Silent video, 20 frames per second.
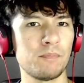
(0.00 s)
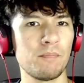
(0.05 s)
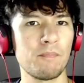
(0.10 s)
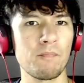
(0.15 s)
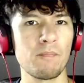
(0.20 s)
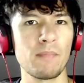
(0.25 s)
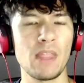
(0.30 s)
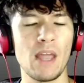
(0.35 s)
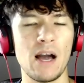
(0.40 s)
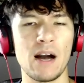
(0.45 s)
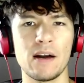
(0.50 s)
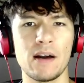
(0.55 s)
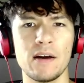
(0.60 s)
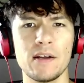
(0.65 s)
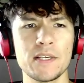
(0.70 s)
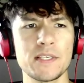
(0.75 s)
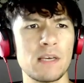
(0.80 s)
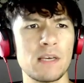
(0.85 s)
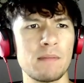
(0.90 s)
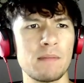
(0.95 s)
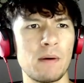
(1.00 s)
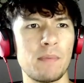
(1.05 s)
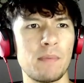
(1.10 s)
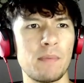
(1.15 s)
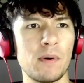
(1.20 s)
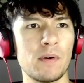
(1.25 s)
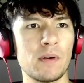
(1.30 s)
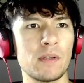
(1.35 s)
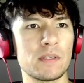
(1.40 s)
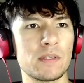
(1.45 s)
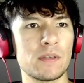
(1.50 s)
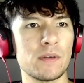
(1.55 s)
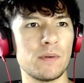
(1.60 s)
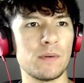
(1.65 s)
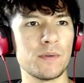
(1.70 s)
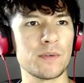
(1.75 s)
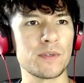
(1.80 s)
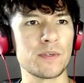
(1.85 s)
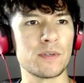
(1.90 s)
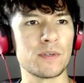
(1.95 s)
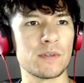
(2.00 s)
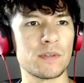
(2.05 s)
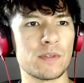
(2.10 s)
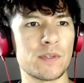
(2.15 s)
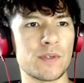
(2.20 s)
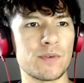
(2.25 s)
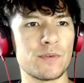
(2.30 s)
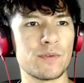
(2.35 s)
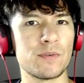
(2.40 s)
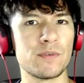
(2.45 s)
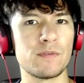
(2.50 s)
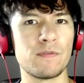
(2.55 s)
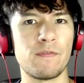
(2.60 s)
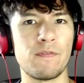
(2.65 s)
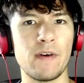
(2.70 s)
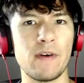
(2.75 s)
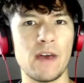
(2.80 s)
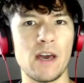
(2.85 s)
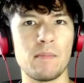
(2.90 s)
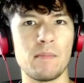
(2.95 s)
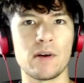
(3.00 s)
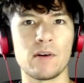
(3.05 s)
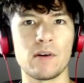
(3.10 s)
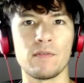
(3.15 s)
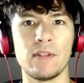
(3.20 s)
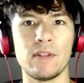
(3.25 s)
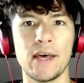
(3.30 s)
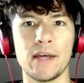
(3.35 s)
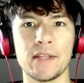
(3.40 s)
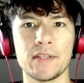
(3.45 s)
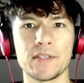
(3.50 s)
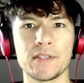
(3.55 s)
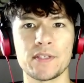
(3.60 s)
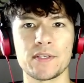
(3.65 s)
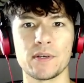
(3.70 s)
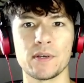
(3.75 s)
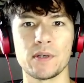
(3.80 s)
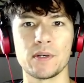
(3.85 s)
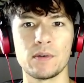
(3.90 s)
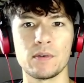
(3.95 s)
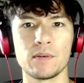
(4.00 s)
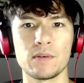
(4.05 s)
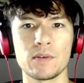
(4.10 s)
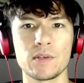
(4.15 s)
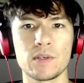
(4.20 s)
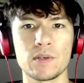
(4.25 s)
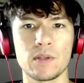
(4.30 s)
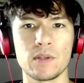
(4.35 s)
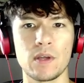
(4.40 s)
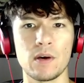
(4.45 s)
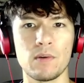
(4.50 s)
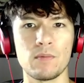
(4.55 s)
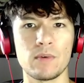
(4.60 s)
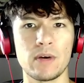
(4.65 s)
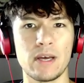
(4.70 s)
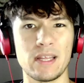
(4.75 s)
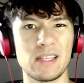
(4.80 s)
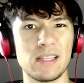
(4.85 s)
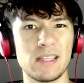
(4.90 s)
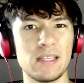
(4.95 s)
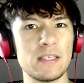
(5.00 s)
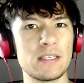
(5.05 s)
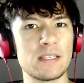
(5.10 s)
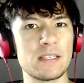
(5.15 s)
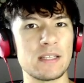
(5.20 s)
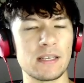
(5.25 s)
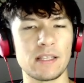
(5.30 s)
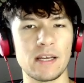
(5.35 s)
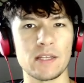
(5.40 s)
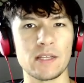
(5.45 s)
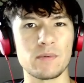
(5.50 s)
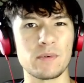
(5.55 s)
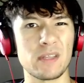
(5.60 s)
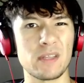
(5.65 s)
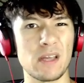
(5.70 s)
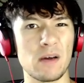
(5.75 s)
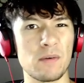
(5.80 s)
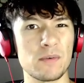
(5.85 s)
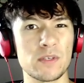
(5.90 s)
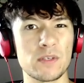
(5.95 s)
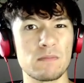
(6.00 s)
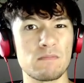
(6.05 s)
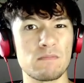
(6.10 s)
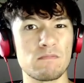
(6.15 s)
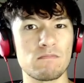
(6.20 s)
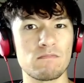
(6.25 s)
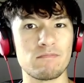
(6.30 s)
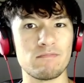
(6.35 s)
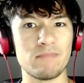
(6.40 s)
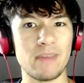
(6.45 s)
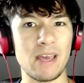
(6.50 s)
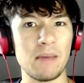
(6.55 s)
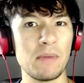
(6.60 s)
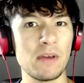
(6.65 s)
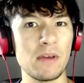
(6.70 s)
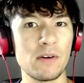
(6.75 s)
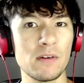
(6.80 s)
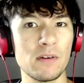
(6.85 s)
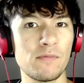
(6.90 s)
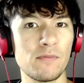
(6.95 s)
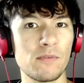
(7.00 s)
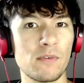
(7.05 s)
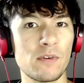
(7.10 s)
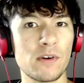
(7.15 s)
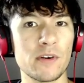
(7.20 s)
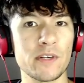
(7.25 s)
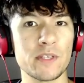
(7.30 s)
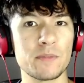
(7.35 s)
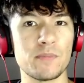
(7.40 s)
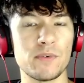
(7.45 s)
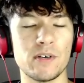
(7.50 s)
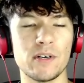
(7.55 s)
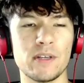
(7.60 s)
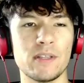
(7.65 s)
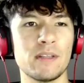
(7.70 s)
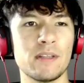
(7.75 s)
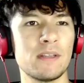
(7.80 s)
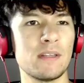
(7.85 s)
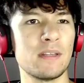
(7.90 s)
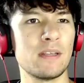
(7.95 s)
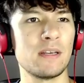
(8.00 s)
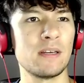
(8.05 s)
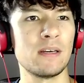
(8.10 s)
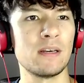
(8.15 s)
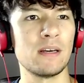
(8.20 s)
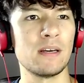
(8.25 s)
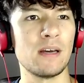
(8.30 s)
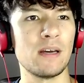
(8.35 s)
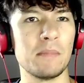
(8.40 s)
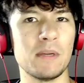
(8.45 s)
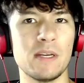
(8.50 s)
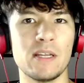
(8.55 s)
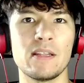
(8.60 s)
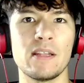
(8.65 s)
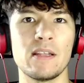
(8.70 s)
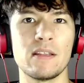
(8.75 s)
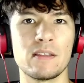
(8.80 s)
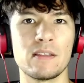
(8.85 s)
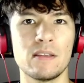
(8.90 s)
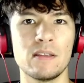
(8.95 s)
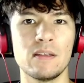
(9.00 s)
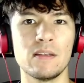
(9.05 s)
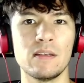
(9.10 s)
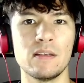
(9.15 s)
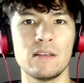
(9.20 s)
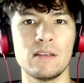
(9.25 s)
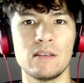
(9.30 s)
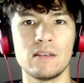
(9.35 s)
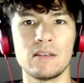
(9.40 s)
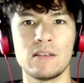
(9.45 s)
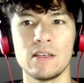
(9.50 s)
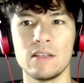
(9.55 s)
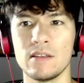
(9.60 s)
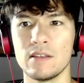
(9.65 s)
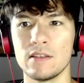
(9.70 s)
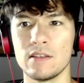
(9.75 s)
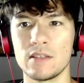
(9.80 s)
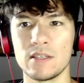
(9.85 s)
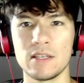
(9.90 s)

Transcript: I gotta say my opponent also drew a fair amount of lands though, so that at least like that was maybe good for us, but I mean it didn't